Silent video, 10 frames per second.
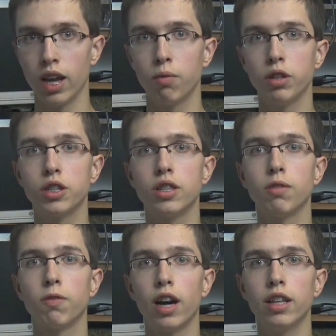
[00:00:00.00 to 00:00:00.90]
which is
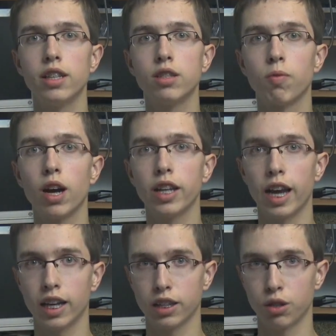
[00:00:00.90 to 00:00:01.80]
defined as 1
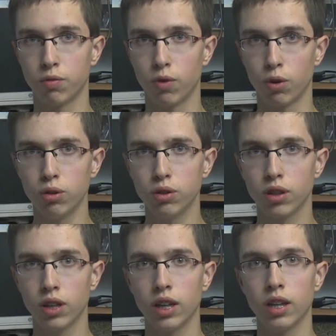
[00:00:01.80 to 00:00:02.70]
electron volt.
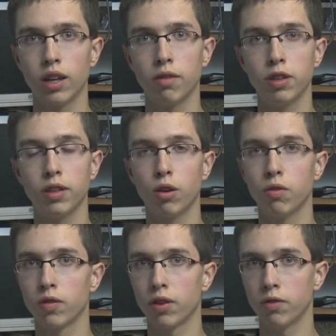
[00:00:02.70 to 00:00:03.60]
We've
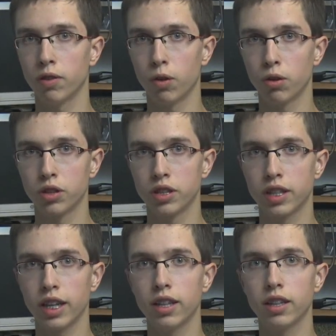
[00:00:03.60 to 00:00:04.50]
already
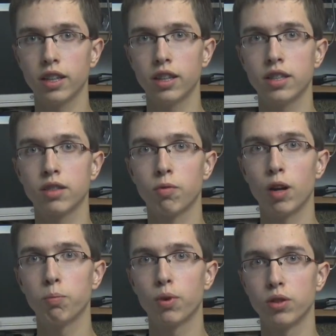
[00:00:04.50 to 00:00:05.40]
said that it is
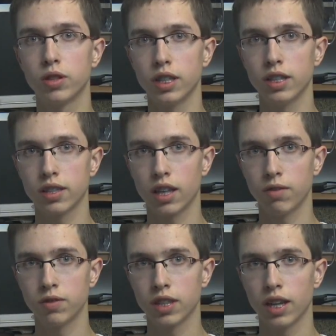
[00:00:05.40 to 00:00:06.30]
1.6
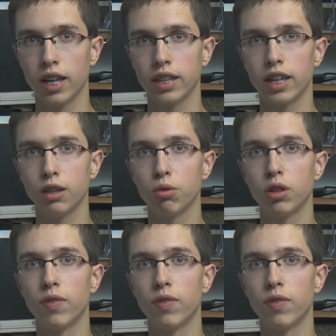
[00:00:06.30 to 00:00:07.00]
times 10 to the